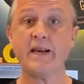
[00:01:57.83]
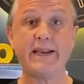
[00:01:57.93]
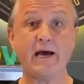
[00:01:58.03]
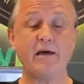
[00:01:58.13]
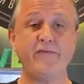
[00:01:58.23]

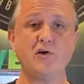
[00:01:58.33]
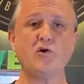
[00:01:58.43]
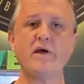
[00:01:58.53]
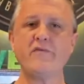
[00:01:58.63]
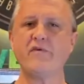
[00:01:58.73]
Now, if you're
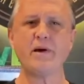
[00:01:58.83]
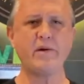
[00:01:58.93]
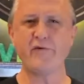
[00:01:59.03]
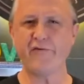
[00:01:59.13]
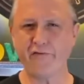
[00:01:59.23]
cooking for
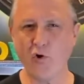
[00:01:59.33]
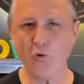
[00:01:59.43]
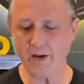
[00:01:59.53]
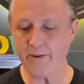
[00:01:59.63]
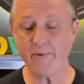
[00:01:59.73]
maybe 4
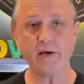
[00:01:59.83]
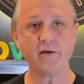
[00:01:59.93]
people and